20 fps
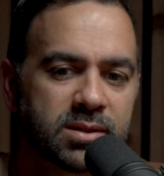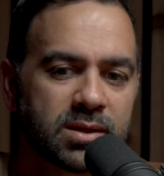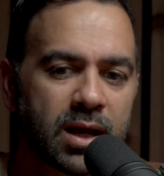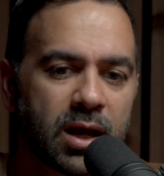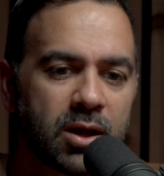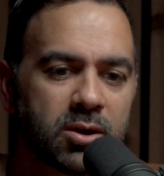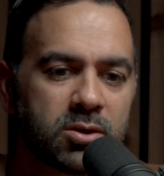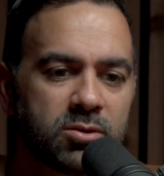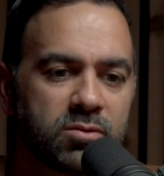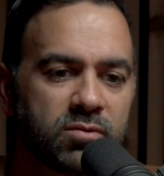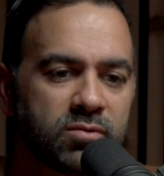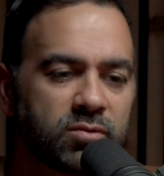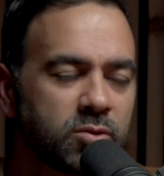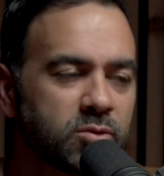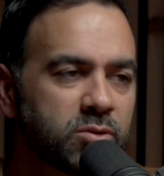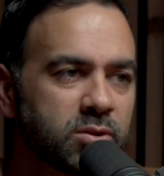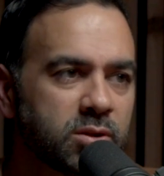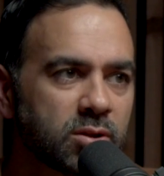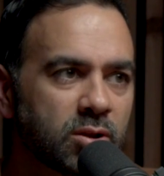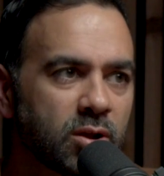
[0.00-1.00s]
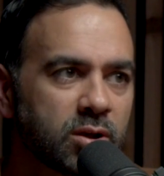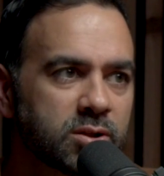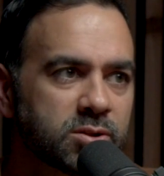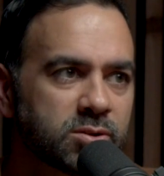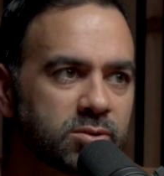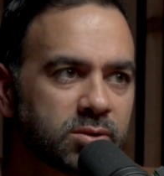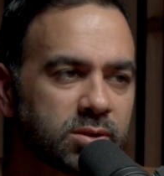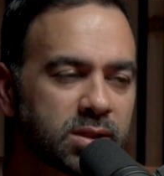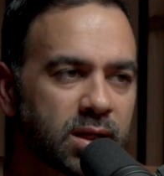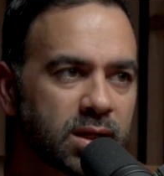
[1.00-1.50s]
in how you view
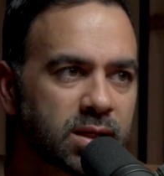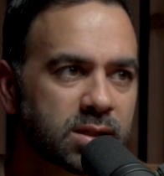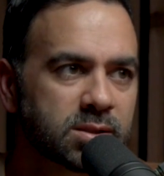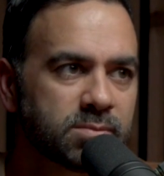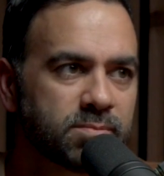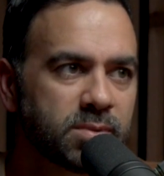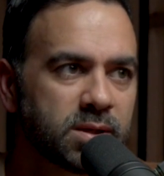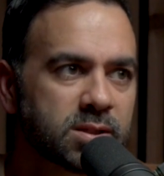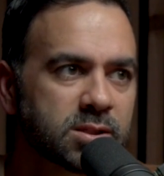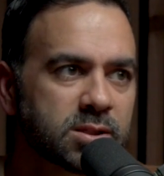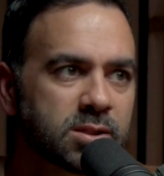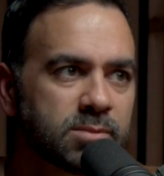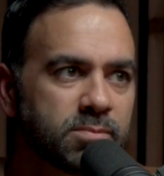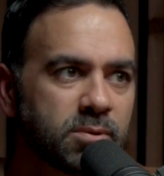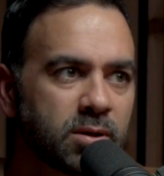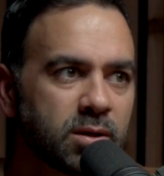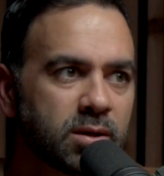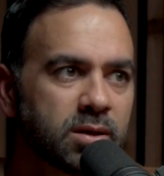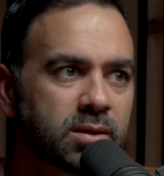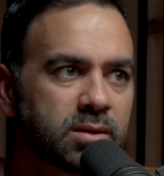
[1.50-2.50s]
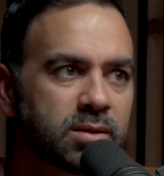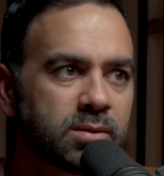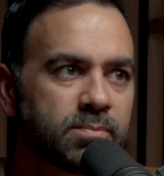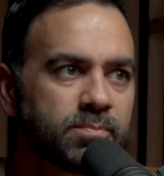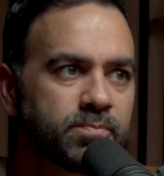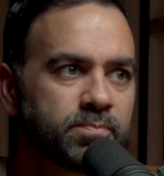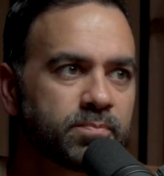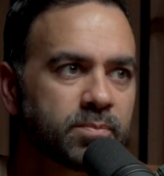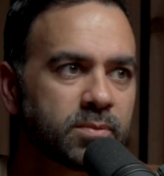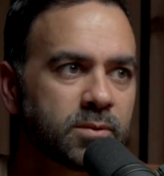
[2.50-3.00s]
theological texts based upon
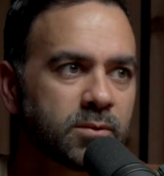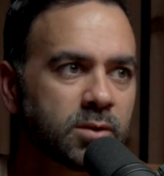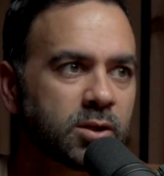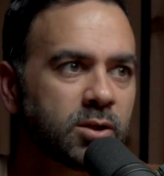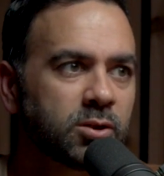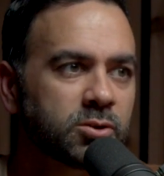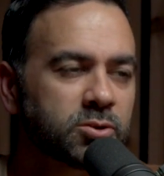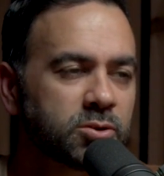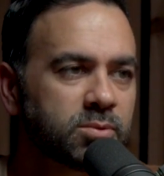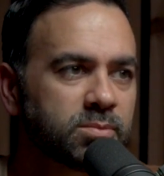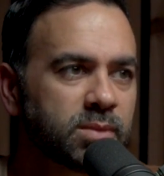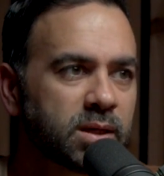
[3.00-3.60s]
your cultural